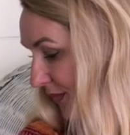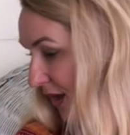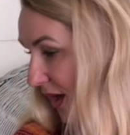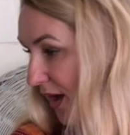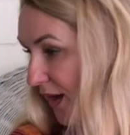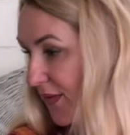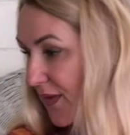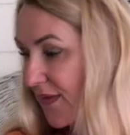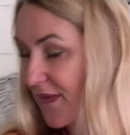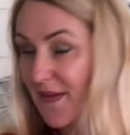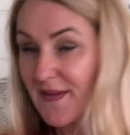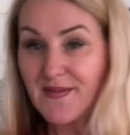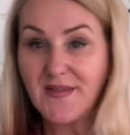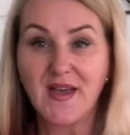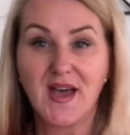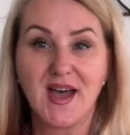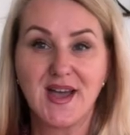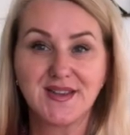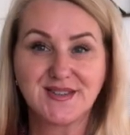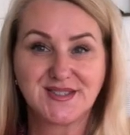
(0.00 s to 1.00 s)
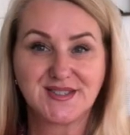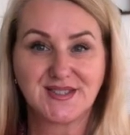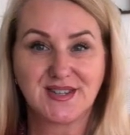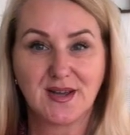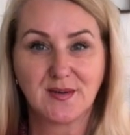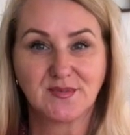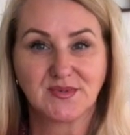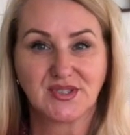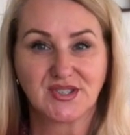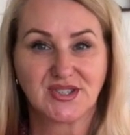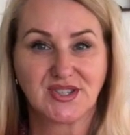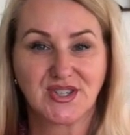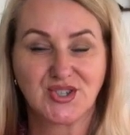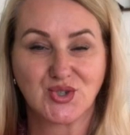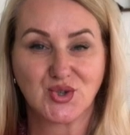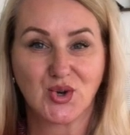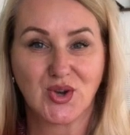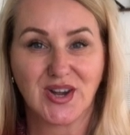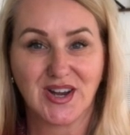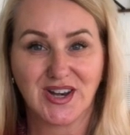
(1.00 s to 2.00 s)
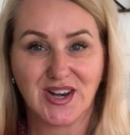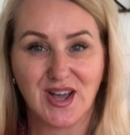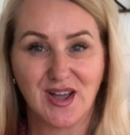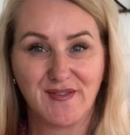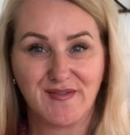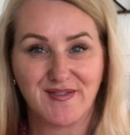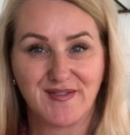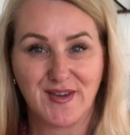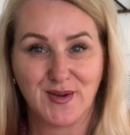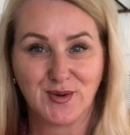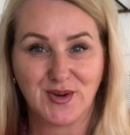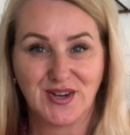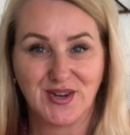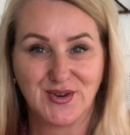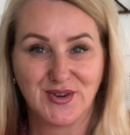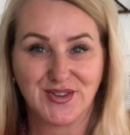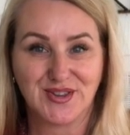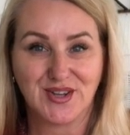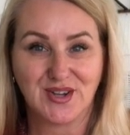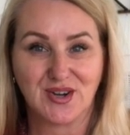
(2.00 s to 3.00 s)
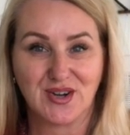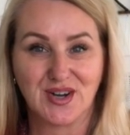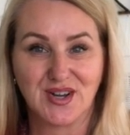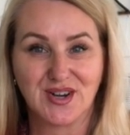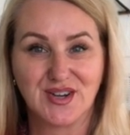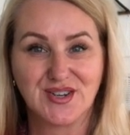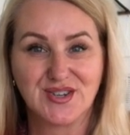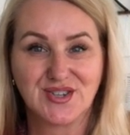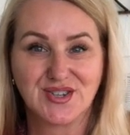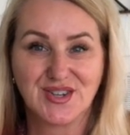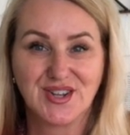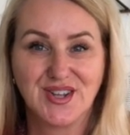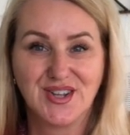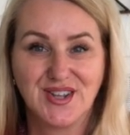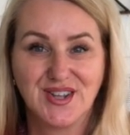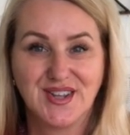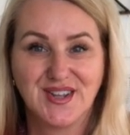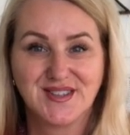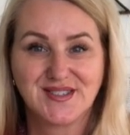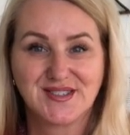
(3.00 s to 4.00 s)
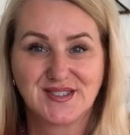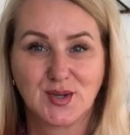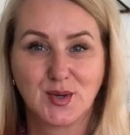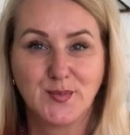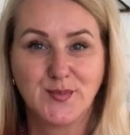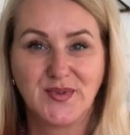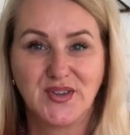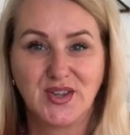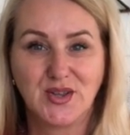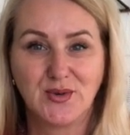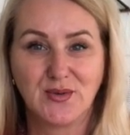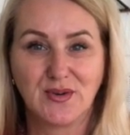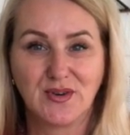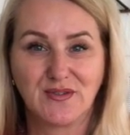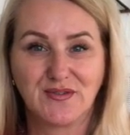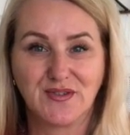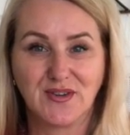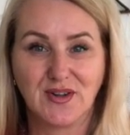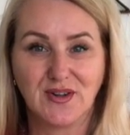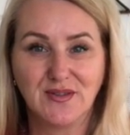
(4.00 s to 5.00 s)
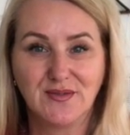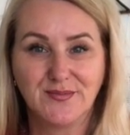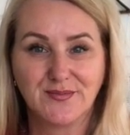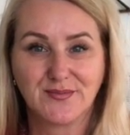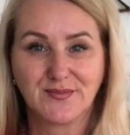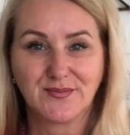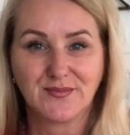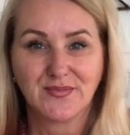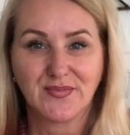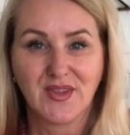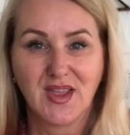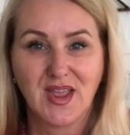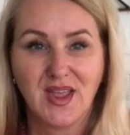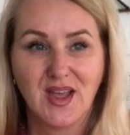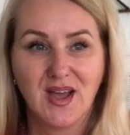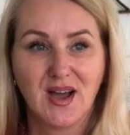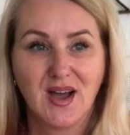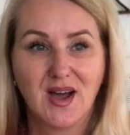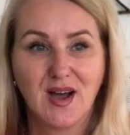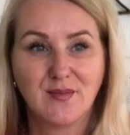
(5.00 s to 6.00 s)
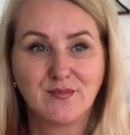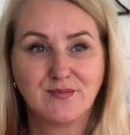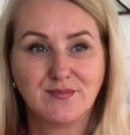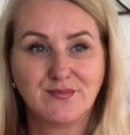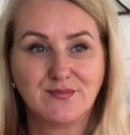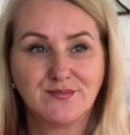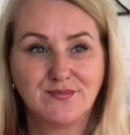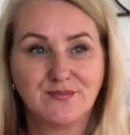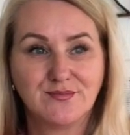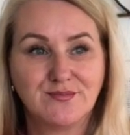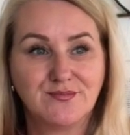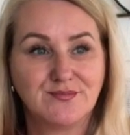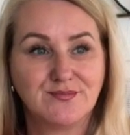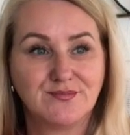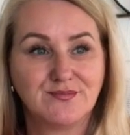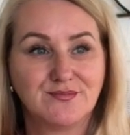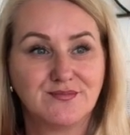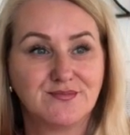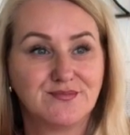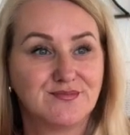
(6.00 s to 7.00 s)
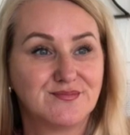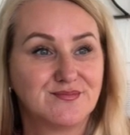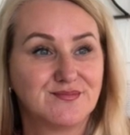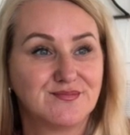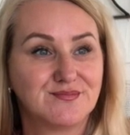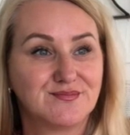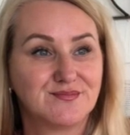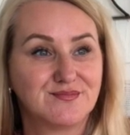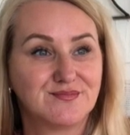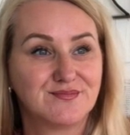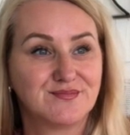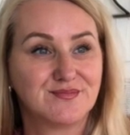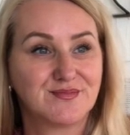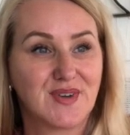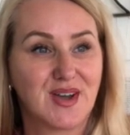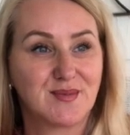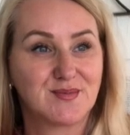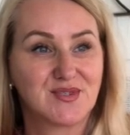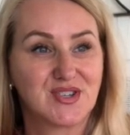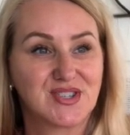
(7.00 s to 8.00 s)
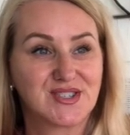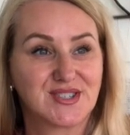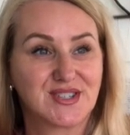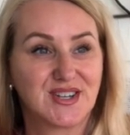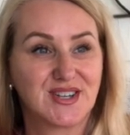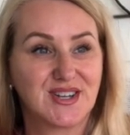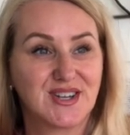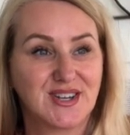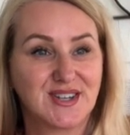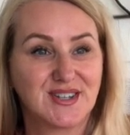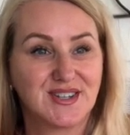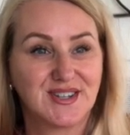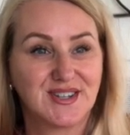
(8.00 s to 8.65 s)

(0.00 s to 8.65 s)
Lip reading: Other than that, I'm just enjoying life out here at the cottage. So beautiful. I'm just gonna